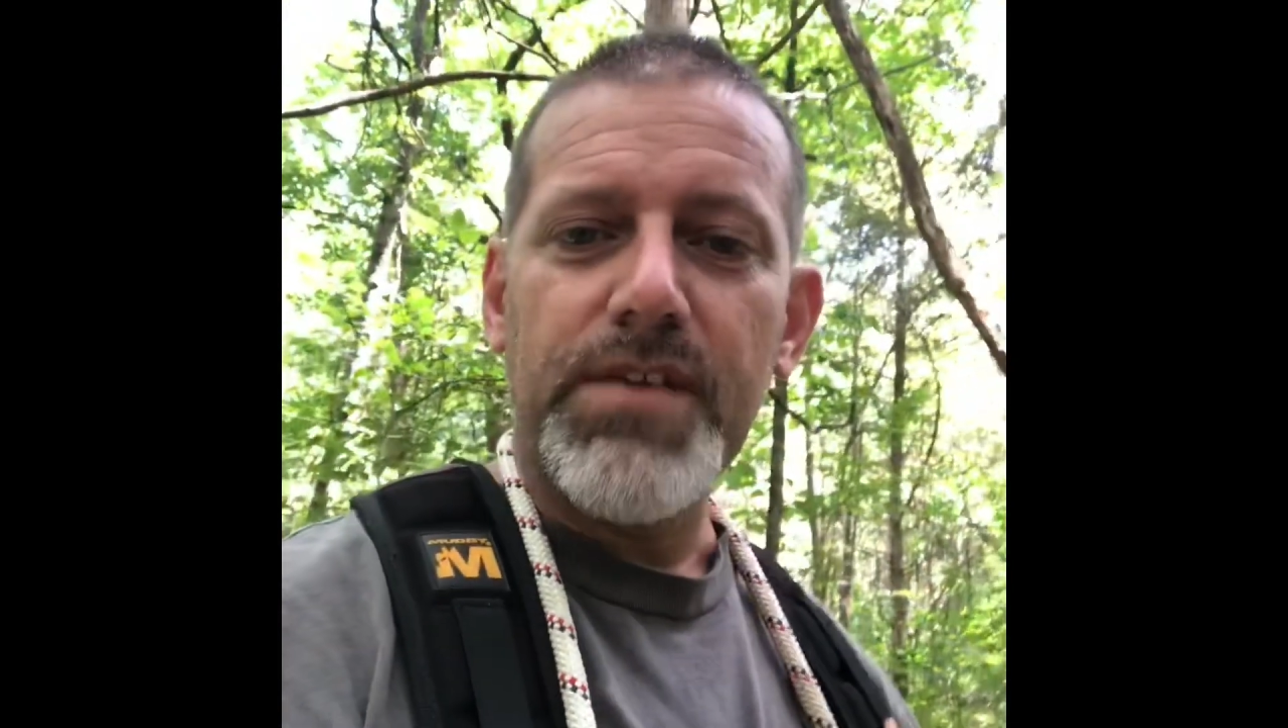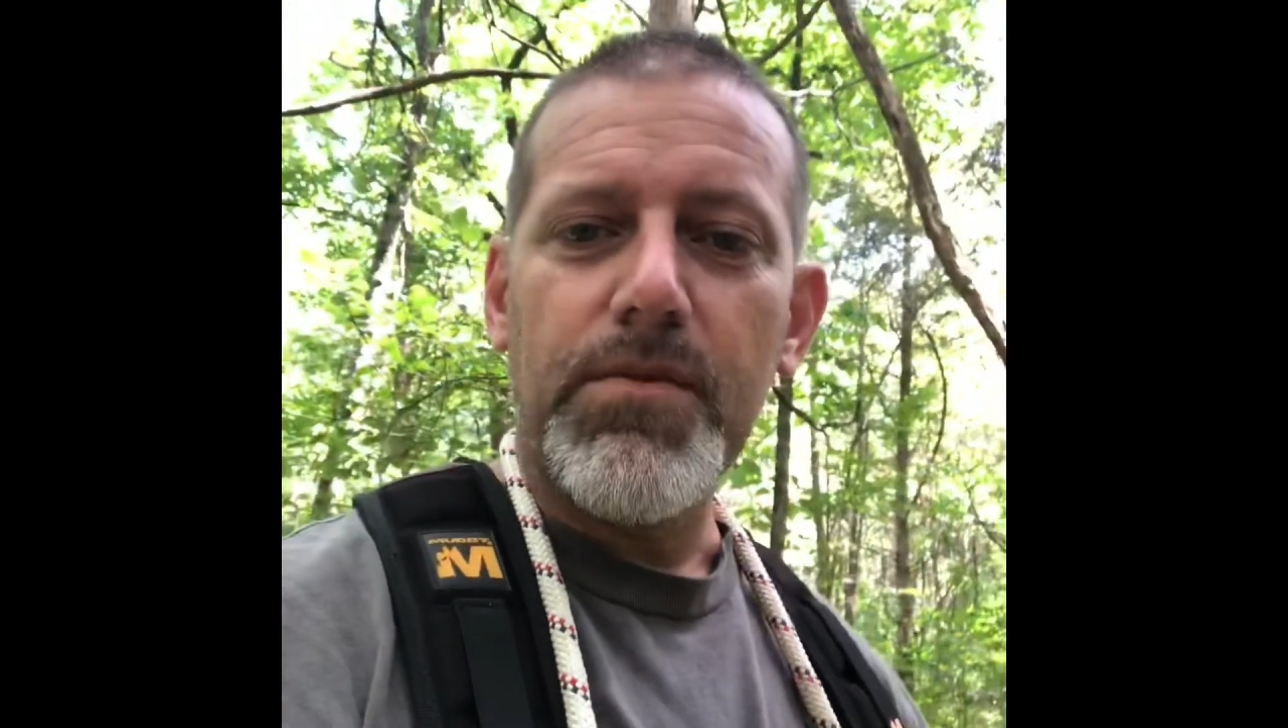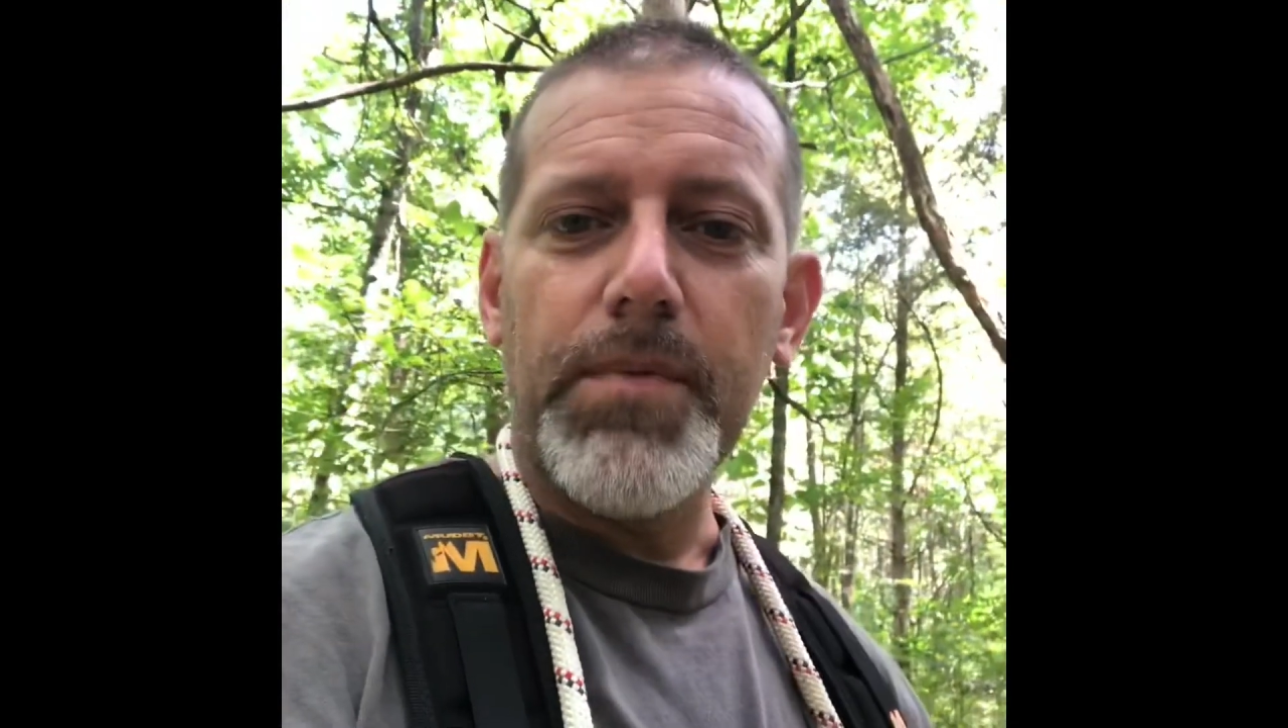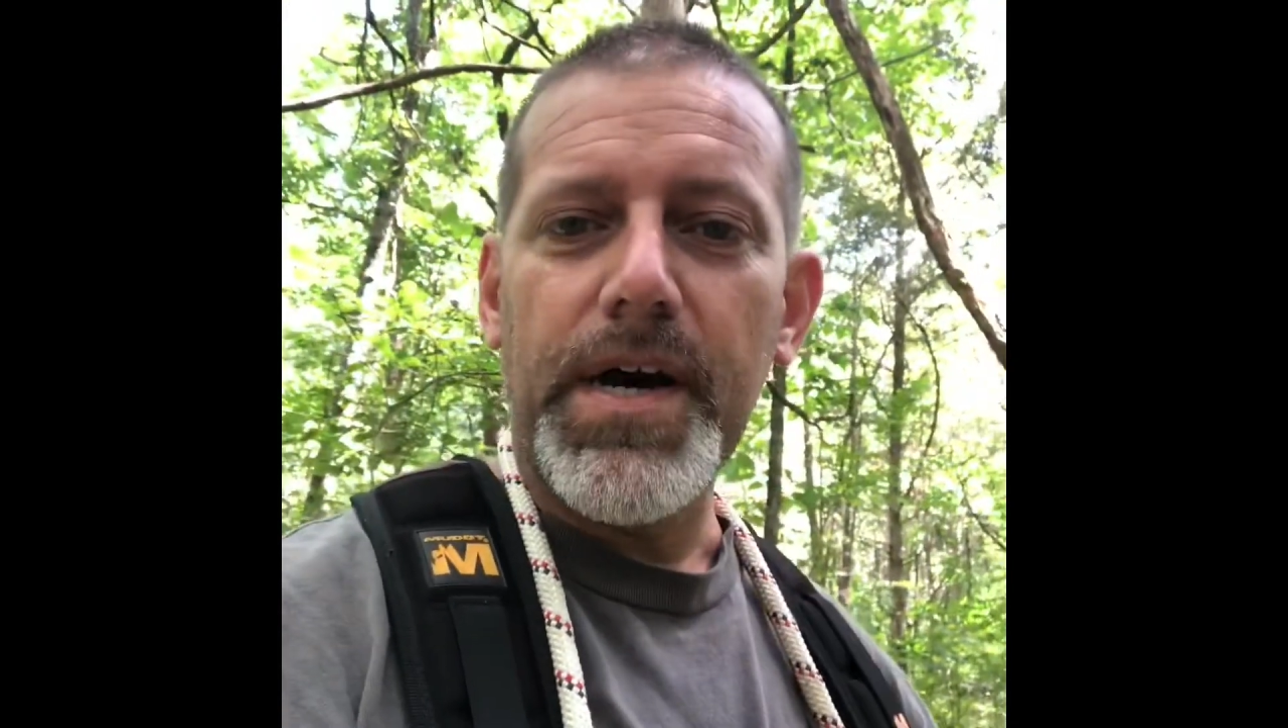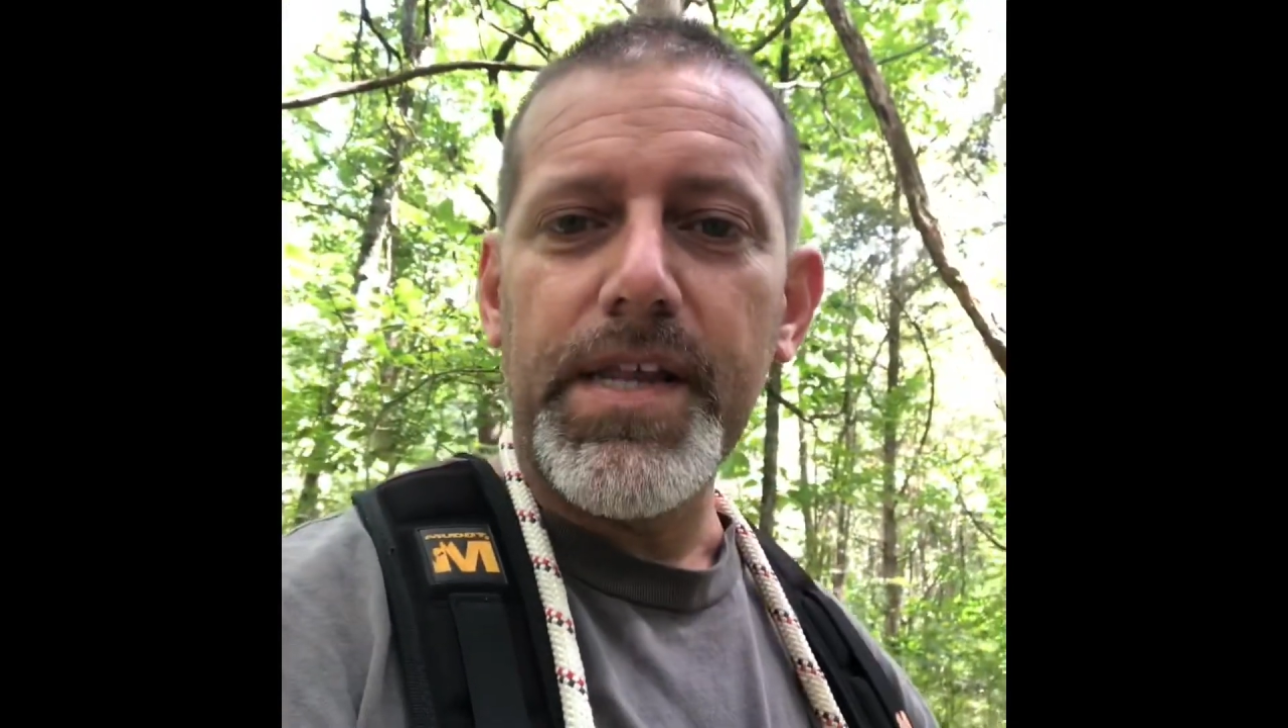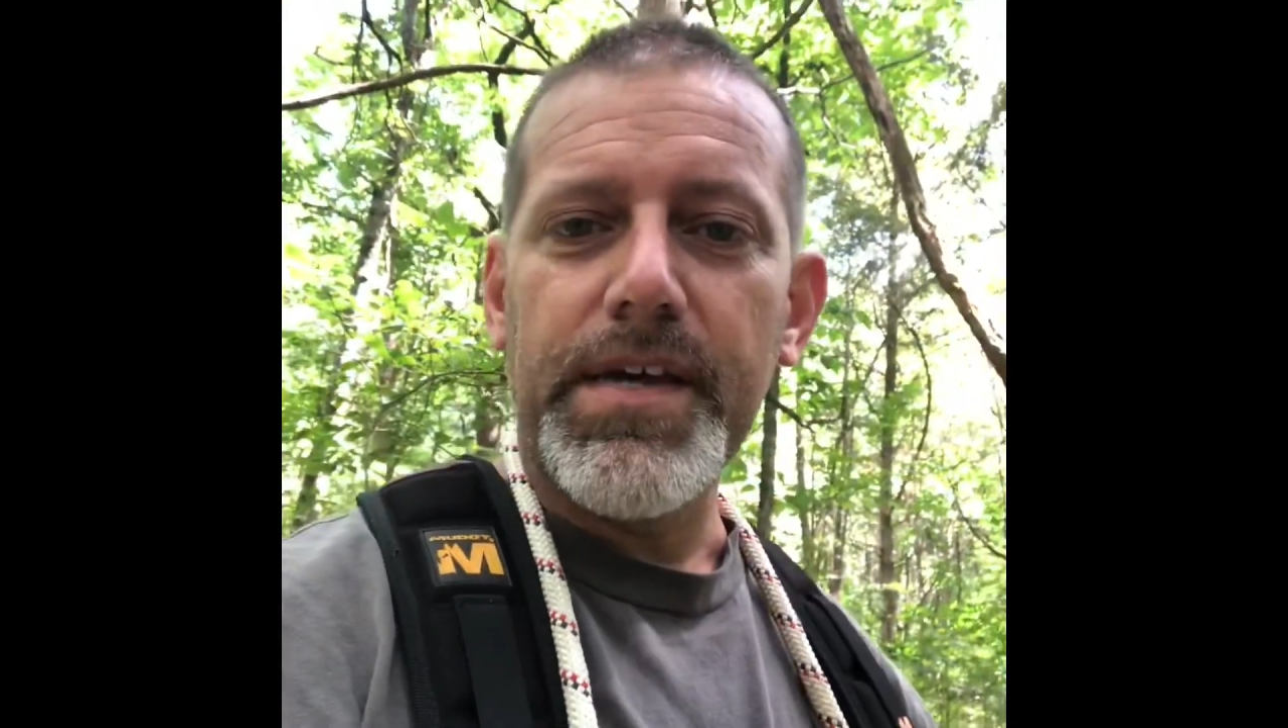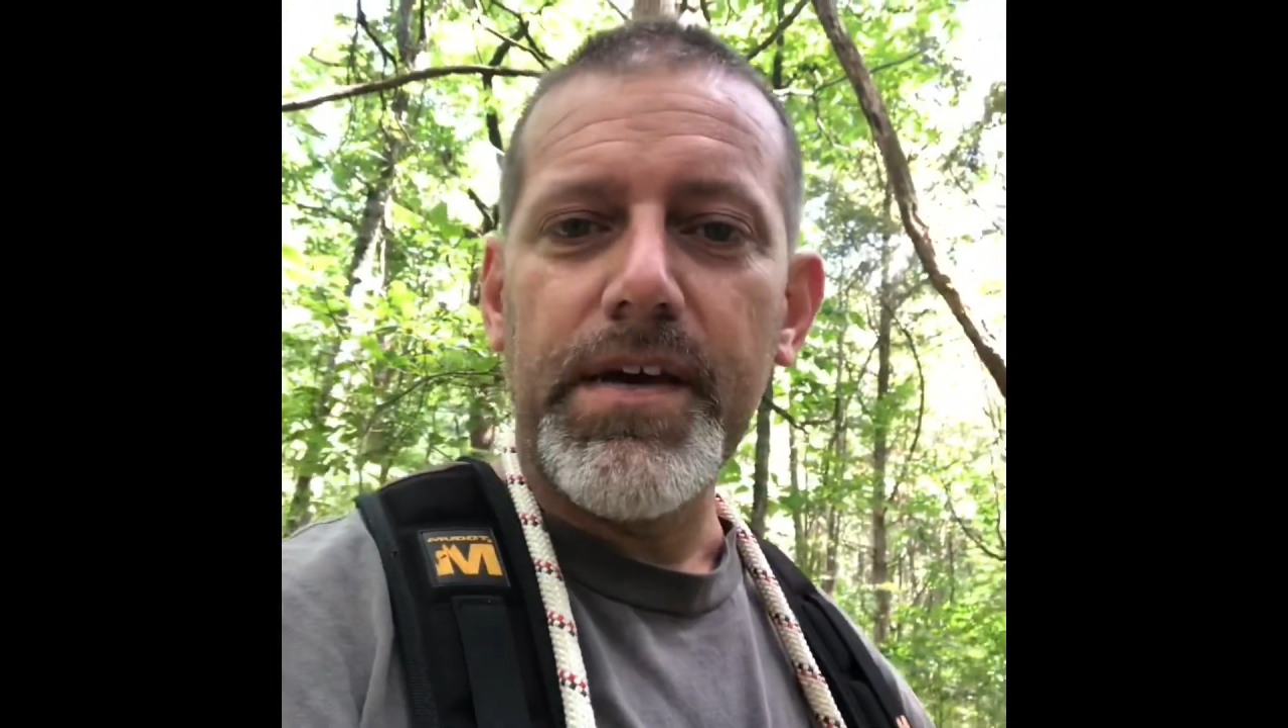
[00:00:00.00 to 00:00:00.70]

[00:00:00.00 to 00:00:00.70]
everybody